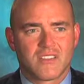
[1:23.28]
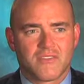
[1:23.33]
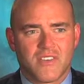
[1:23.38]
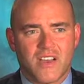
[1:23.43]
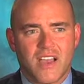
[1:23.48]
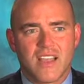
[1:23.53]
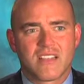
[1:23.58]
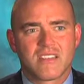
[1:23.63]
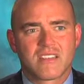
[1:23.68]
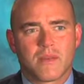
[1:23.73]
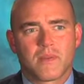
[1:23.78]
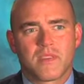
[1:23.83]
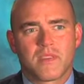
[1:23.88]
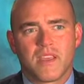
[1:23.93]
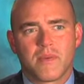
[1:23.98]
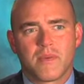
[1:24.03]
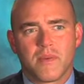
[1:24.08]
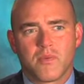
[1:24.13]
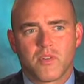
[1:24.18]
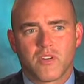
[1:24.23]
find something
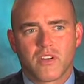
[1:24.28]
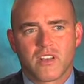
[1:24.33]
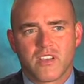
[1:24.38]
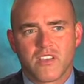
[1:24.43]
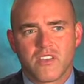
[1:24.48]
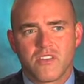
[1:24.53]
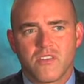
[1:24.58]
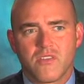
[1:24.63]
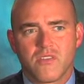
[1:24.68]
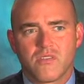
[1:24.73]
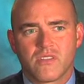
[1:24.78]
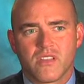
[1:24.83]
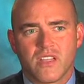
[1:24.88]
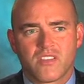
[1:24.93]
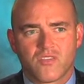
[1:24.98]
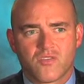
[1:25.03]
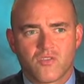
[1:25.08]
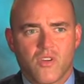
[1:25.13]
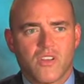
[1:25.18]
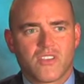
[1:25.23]
that people are going to use,
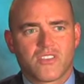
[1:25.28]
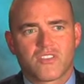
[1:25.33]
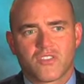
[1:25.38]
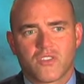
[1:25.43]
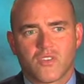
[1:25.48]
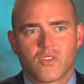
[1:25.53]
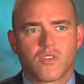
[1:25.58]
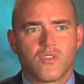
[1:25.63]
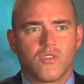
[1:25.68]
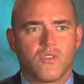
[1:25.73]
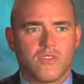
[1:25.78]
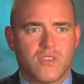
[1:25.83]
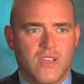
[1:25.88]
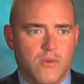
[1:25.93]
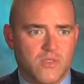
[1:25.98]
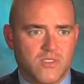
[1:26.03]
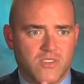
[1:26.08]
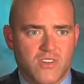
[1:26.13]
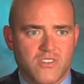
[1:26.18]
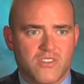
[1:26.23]
let's draw a circle,
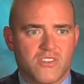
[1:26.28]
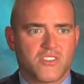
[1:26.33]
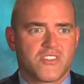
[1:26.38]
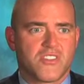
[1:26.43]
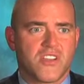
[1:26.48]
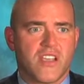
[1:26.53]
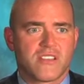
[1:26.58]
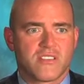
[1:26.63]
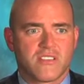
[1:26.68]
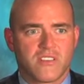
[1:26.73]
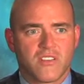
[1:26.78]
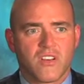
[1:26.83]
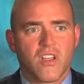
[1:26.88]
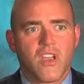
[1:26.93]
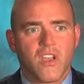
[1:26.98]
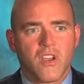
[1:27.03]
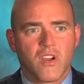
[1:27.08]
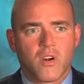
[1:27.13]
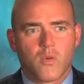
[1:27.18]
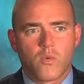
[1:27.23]
that was our suggestion,
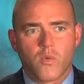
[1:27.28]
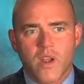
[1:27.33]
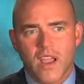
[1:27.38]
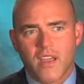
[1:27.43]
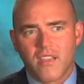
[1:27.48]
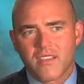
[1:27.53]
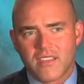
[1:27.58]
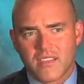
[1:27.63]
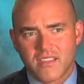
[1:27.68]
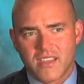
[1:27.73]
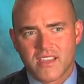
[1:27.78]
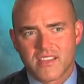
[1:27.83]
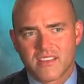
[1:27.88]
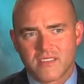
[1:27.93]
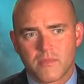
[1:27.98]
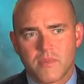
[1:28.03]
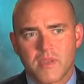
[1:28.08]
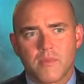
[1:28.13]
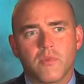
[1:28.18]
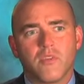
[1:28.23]
around the things
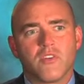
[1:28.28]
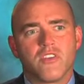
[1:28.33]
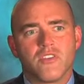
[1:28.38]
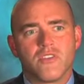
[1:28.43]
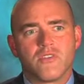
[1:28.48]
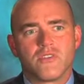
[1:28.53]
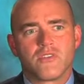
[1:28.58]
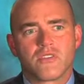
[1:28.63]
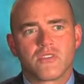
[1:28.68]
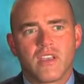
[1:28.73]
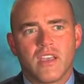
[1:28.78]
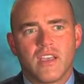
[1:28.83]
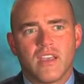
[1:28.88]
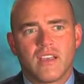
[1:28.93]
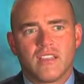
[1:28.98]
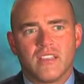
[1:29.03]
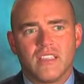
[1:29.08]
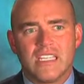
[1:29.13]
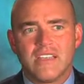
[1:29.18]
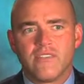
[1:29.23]
that people use,
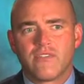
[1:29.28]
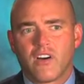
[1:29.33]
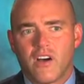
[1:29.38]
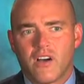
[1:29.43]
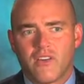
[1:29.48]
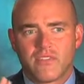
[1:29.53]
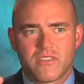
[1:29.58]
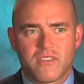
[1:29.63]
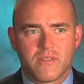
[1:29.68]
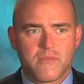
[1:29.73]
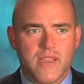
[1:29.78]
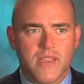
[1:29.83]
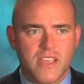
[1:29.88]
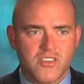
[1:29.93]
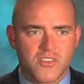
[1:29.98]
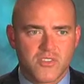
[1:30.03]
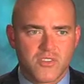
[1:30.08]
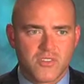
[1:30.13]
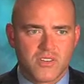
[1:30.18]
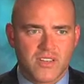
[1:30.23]
leave off the
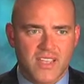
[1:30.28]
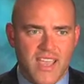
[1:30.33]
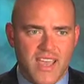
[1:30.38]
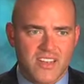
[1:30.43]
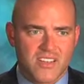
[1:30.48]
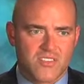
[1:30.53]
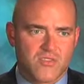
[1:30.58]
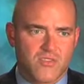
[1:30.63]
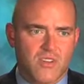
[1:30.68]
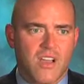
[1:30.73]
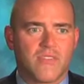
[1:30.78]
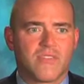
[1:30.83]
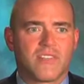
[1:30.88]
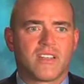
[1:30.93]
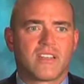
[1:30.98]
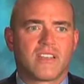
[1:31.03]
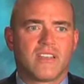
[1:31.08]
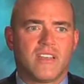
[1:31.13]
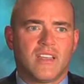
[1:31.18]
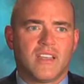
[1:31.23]
major
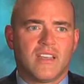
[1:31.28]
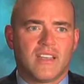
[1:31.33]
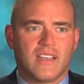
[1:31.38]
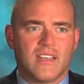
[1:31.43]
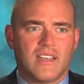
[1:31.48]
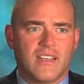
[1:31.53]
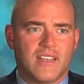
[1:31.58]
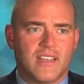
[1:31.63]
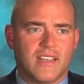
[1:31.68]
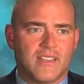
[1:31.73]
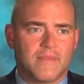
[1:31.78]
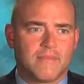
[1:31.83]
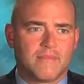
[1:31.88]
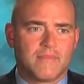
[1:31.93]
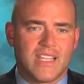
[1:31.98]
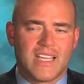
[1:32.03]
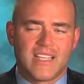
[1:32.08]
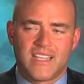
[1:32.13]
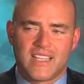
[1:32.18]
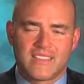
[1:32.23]
catastrophic,
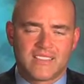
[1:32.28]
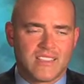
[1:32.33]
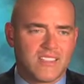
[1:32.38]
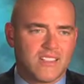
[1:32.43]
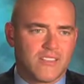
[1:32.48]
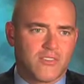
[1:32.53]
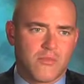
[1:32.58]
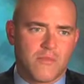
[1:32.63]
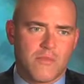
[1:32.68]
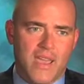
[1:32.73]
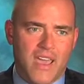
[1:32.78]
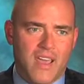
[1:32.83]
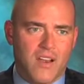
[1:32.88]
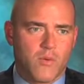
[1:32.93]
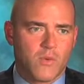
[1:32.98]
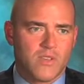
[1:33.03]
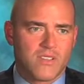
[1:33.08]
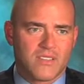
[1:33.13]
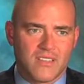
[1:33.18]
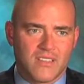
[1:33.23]
that's a different battle.
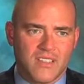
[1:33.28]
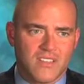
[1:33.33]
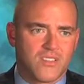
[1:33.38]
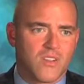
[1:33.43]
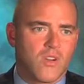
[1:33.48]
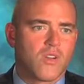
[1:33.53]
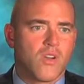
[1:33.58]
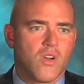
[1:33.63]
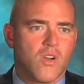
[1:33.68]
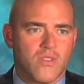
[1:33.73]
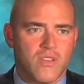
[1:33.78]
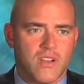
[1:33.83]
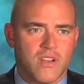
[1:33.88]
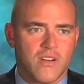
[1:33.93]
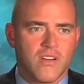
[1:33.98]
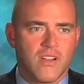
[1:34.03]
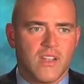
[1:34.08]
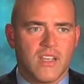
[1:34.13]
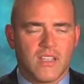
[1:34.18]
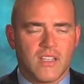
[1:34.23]
We said, let's don't go
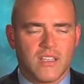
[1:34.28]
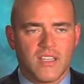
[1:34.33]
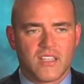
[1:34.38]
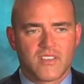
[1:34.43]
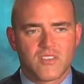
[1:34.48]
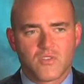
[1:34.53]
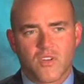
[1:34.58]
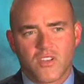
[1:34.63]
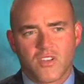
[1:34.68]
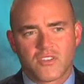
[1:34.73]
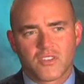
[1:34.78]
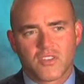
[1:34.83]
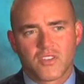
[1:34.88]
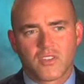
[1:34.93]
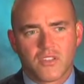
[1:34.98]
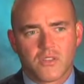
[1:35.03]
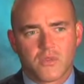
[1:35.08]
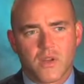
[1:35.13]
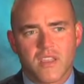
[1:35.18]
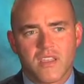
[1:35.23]
there. Let's draw a
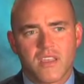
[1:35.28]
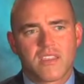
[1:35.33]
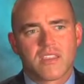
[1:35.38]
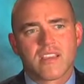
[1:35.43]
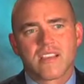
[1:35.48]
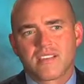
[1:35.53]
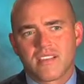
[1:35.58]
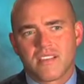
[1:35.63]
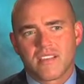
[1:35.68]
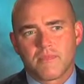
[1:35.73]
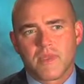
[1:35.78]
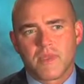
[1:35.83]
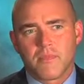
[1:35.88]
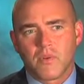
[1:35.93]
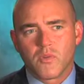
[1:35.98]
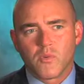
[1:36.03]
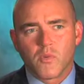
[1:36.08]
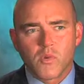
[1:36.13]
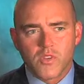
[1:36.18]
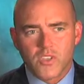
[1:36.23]
circle around the things that
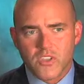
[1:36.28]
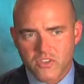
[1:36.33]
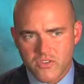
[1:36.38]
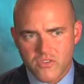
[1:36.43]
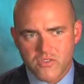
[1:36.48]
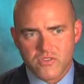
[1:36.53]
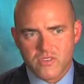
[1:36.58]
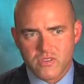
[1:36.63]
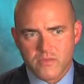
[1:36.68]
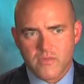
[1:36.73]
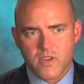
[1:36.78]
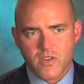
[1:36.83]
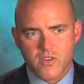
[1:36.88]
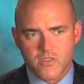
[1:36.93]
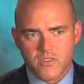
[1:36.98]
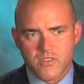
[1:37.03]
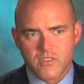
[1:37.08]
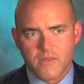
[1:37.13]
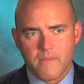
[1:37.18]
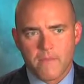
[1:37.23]
people will use the
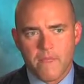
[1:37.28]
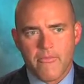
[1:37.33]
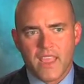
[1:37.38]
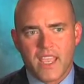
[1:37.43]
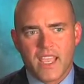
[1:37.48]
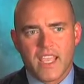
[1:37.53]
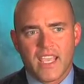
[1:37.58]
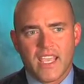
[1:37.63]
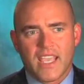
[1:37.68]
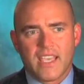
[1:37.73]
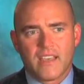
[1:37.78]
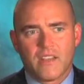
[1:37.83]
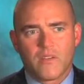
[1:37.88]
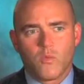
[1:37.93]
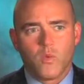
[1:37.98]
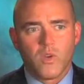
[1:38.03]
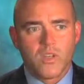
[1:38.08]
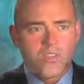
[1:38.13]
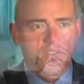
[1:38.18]
most, and will